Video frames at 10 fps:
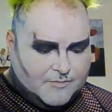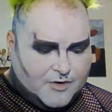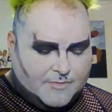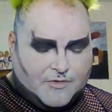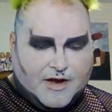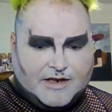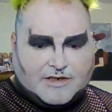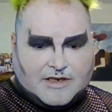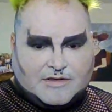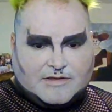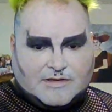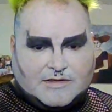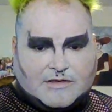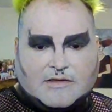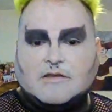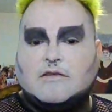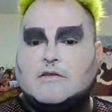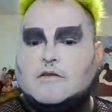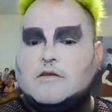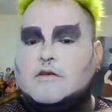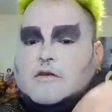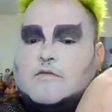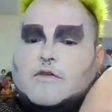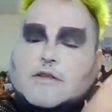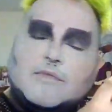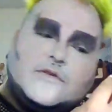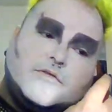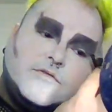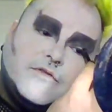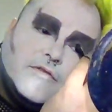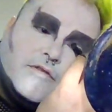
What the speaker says: preparations for the move.